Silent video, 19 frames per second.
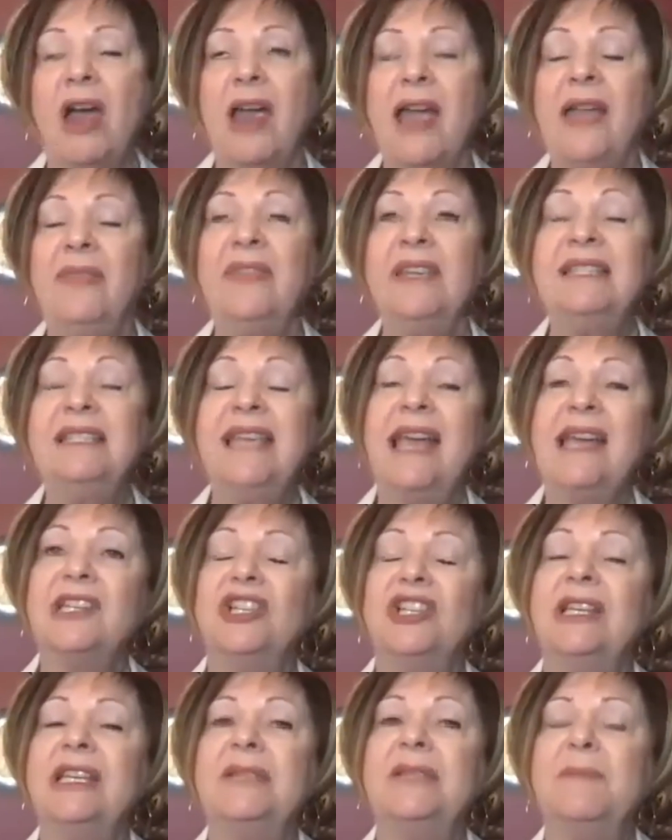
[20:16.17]
And this
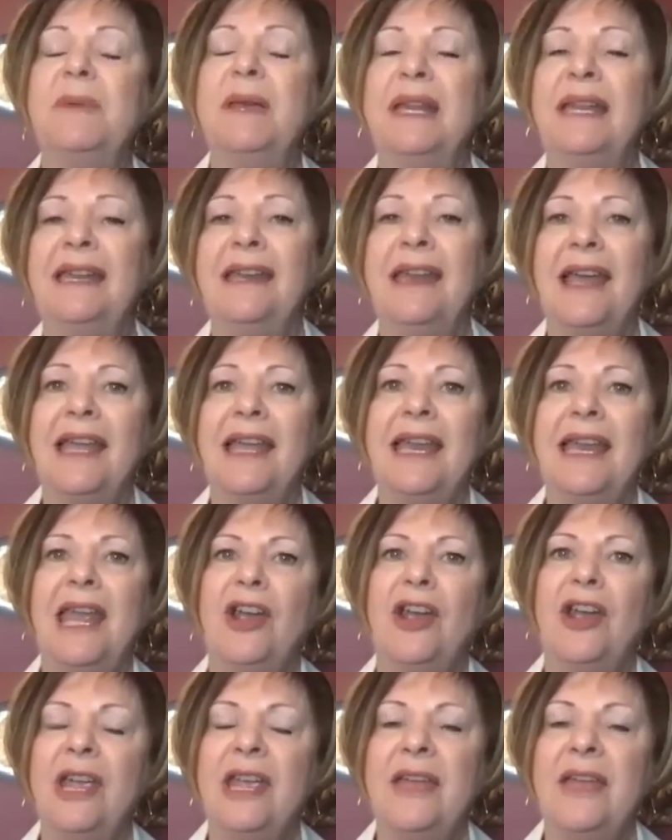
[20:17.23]
actually has been an
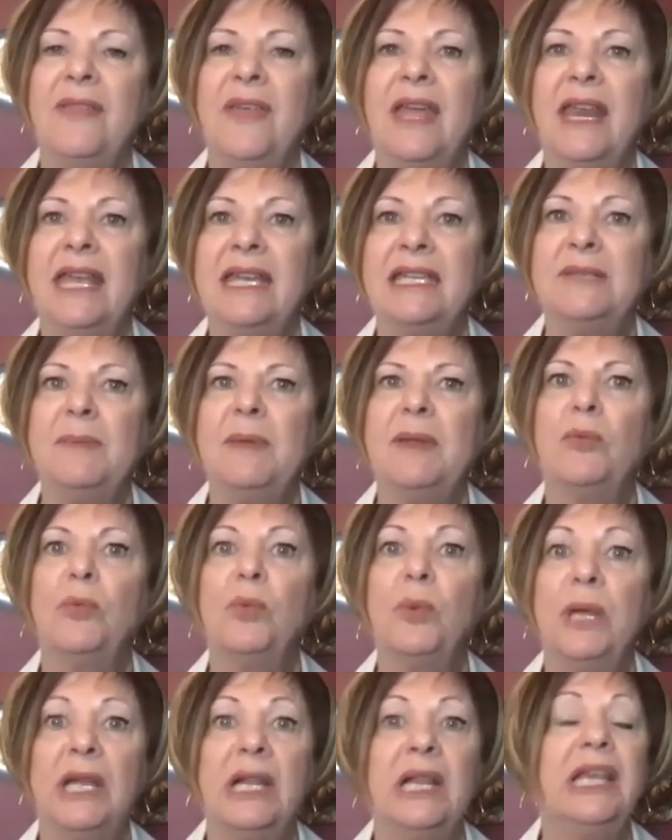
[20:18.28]
area that has been
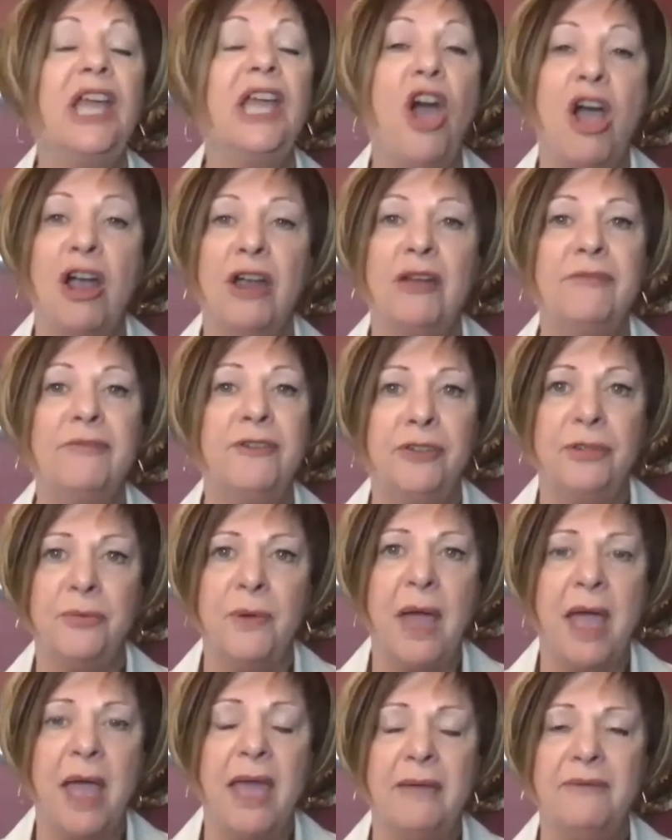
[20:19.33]
really hard for
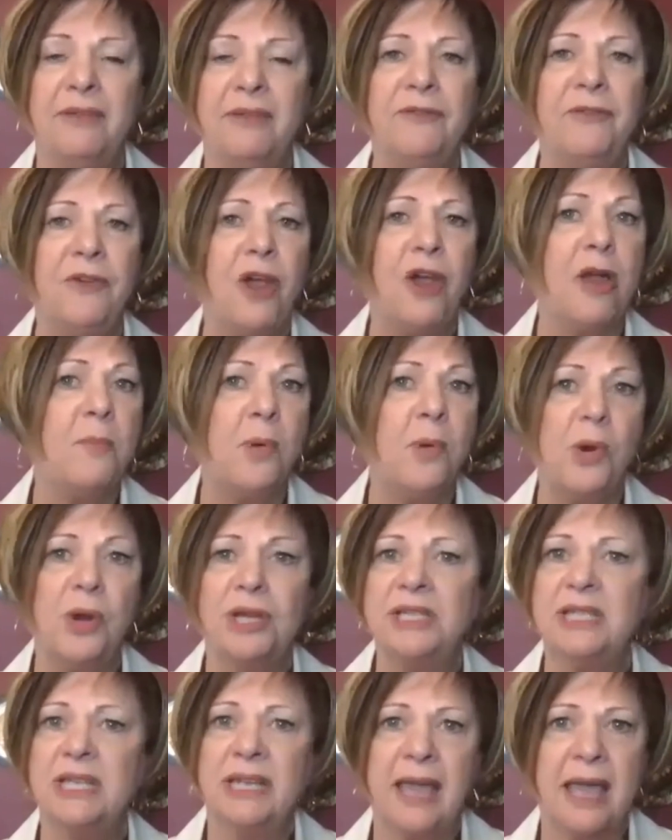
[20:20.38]
Thrive and for our
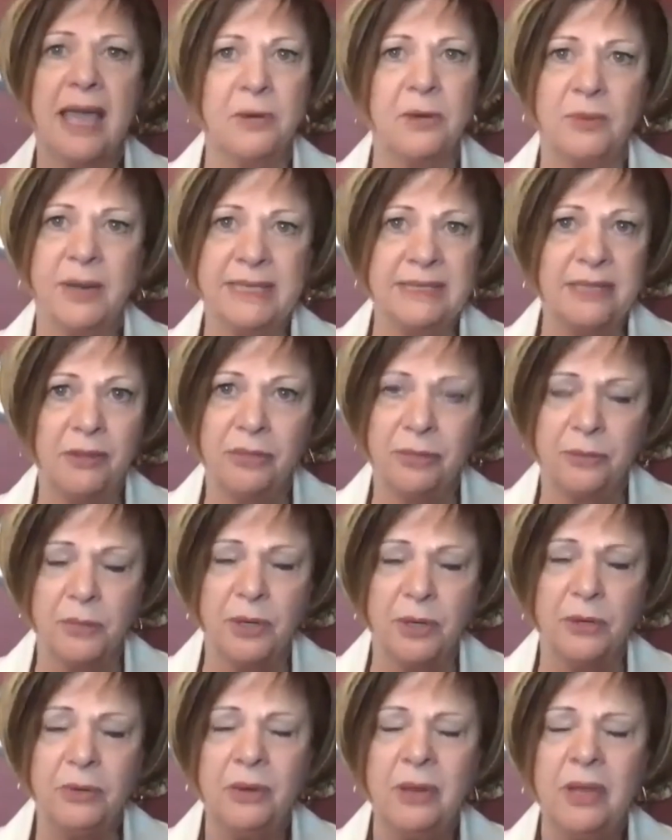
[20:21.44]
board to kind of wrestle
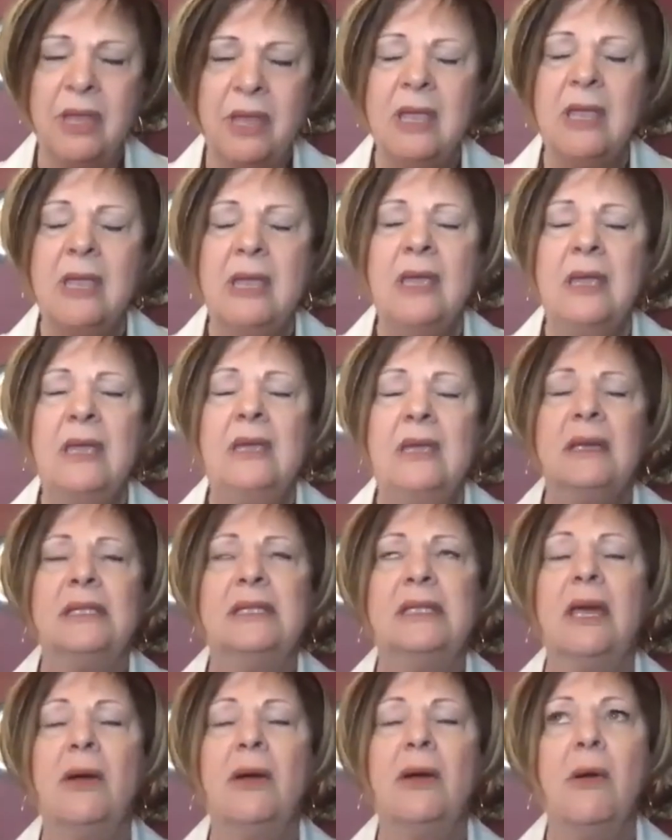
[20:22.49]
through.
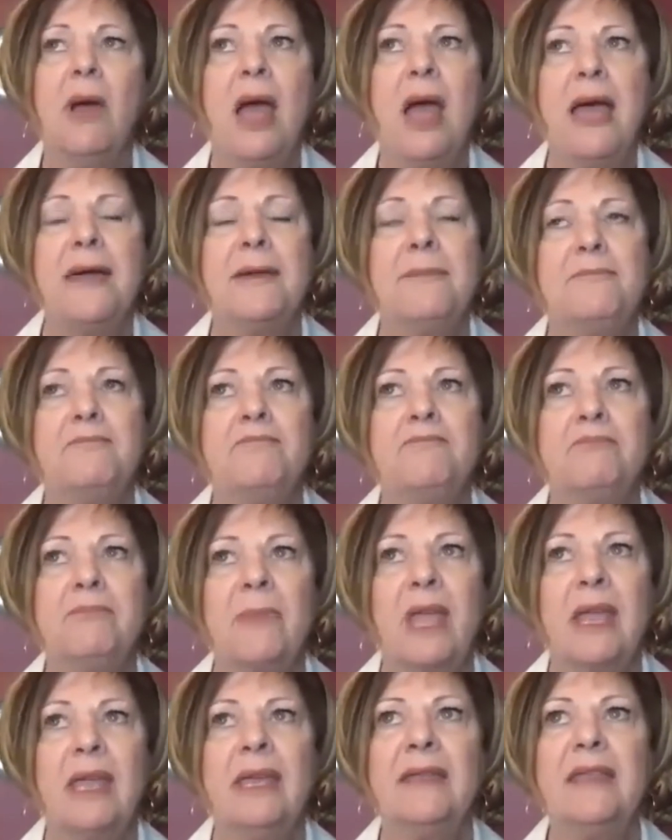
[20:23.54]
So
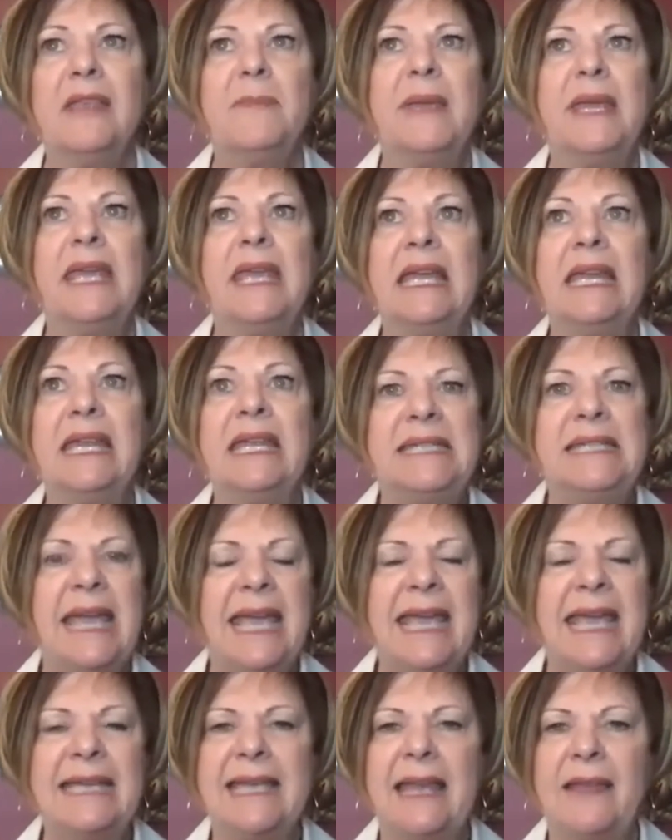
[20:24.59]
in the beginning
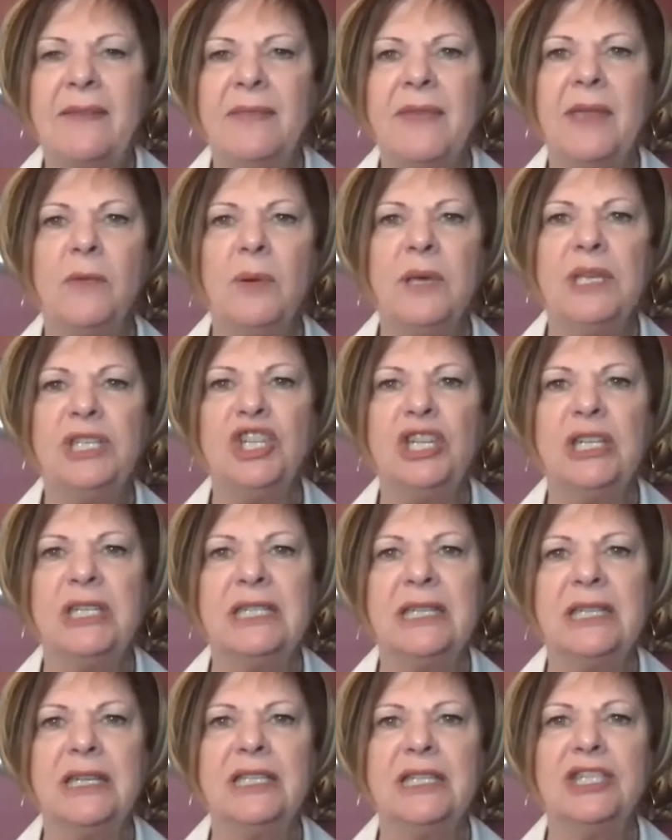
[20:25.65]
days, I think we
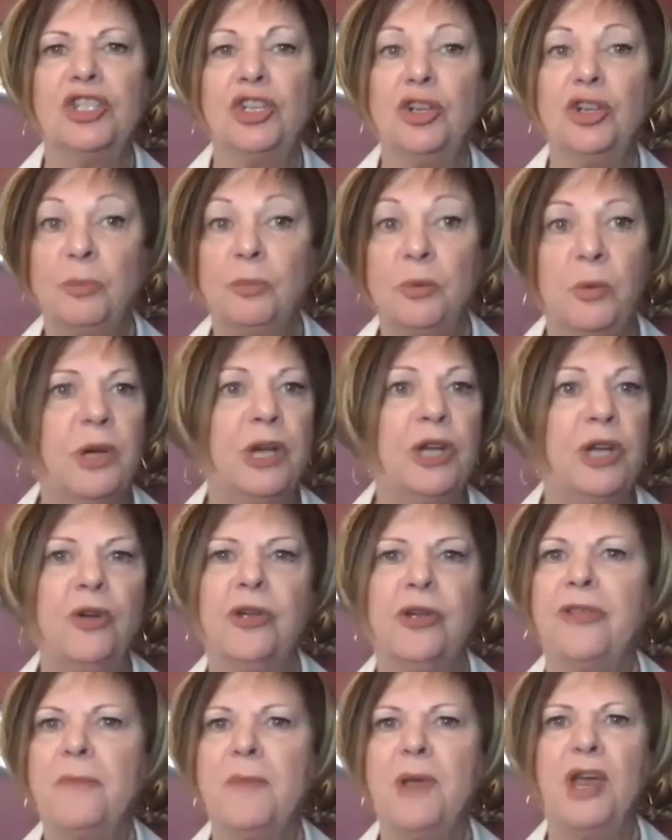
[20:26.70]
just assumed we're
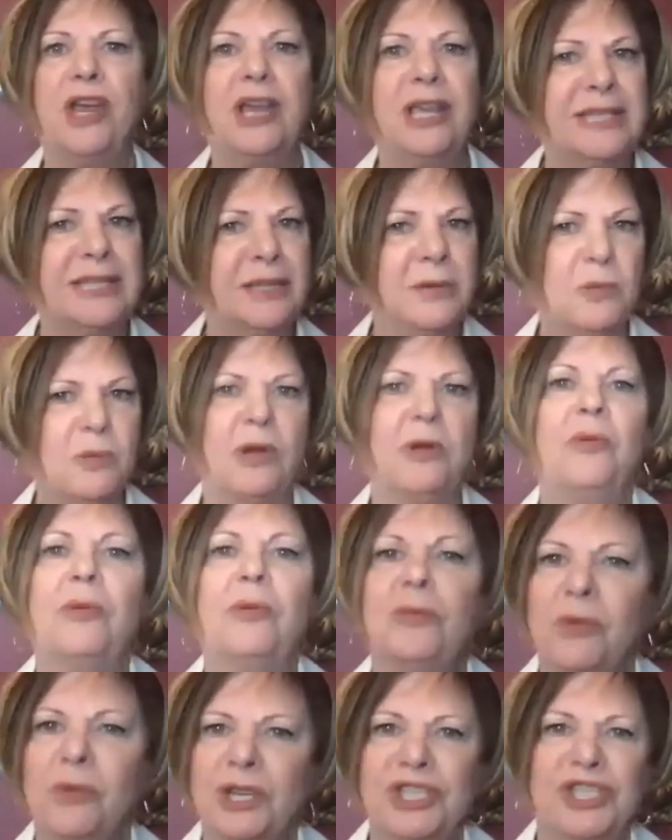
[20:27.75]
North Americans and
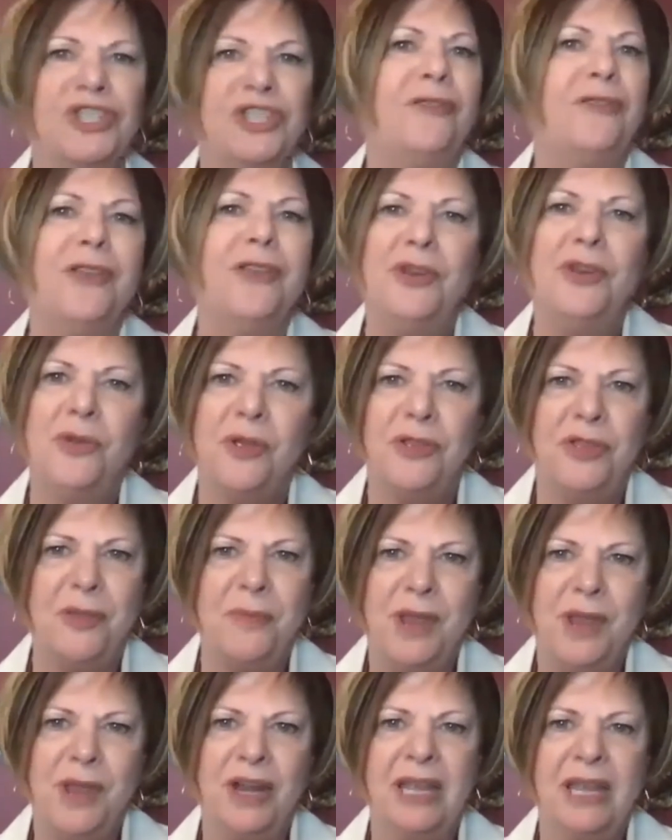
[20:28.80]
we're serving North
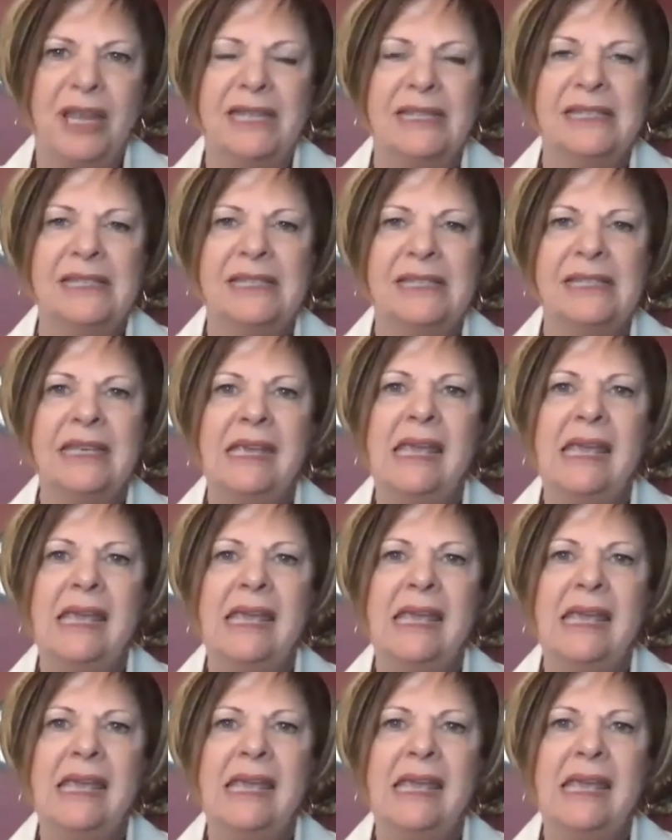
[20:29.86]
Americans.